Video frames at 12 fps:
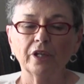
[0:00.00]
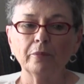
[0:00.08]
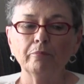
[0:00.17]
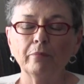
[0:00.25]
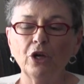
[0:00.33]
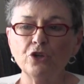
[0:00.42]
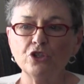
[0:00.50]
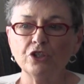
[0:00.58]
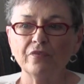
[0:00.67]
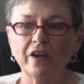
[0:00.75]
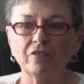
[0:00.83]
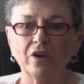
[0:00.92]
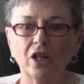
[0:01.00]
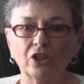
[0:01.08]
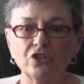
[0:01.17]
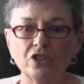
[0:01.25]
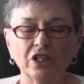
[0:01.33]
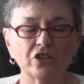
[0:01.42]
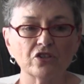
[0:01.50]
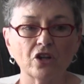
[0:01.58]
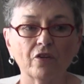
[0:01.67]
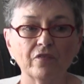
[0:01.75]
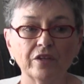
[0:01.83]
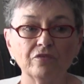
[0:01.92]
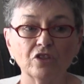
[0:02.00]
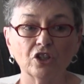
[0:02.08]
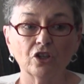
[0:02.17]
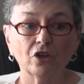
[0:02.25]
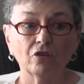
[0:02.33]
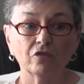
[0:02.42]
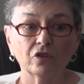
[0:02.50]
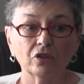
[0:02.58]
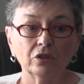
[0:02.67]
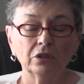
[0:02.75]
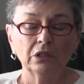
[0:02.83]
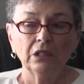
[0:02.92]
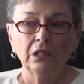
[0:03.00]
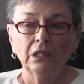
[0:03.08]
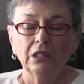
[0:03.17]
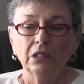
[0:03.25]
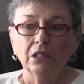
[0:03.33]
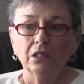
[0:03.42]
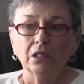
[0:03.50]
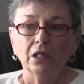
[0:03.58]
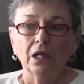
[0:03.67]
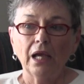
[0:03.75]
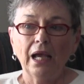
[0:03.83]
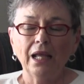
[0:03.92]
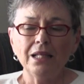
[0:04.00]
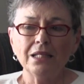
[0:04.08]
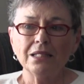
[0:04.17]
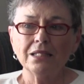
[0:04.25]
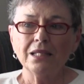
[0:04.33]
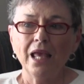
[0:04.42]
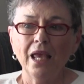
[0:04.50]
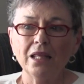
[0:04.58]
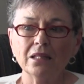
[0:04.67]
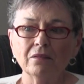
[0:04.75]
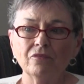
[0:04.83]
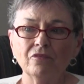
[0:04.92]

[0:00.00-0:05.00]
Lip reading: and most of our volunteers are 50 and over. I'd say